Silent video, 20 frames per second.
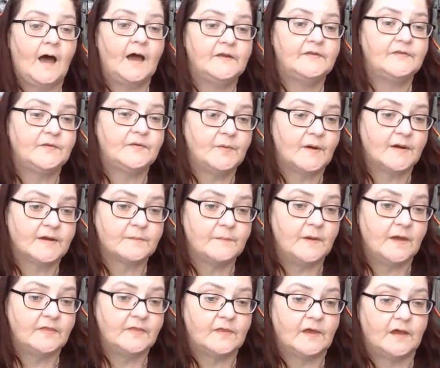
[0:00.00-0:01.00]
I do
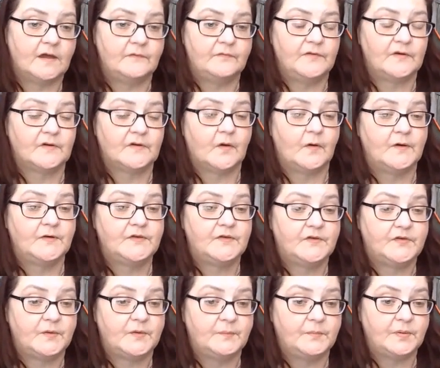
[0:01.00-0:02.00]
recommend that if you're going to
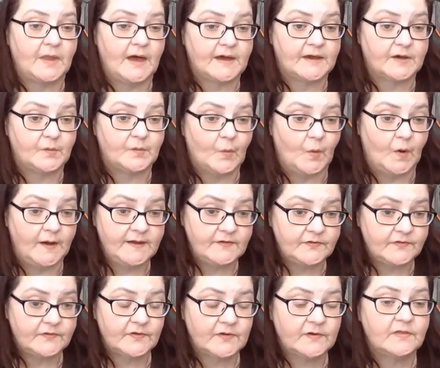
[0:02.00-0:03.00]
do black and
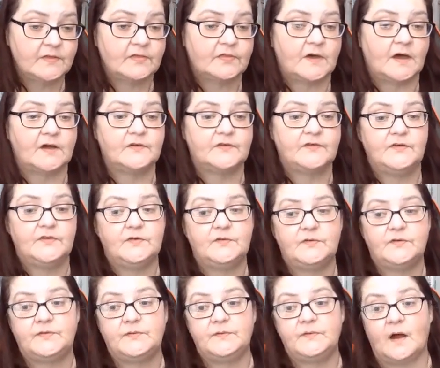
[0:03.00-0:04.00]
white, that
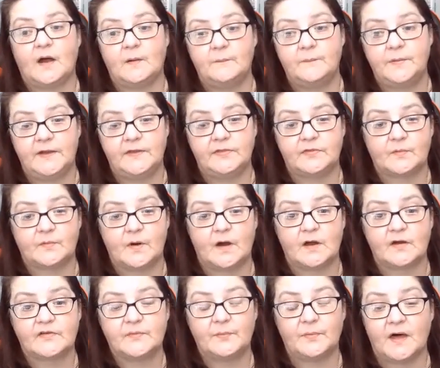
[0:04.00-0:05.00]
you paint the
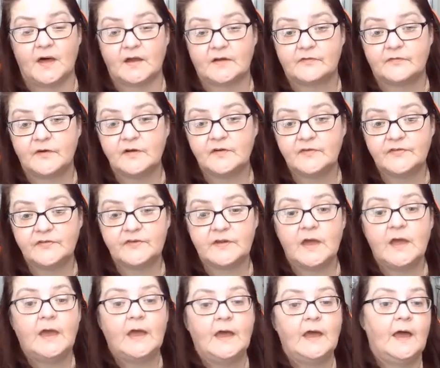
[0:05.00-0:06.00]
rocks black first,
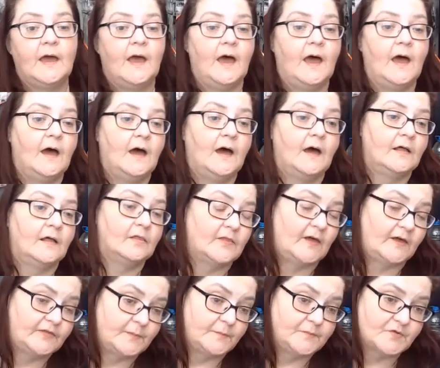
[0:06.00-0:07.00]

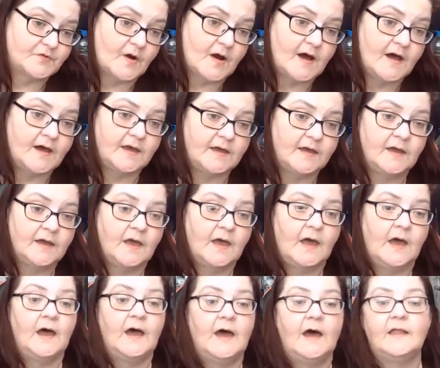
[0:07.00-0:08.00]
let them dry,
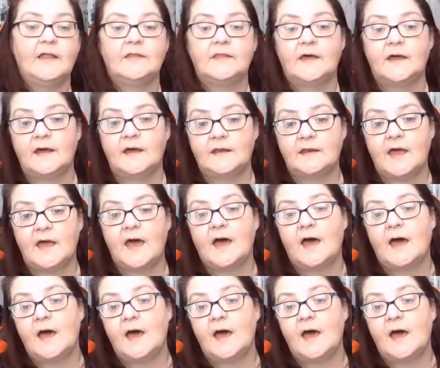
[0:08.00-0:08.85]
and then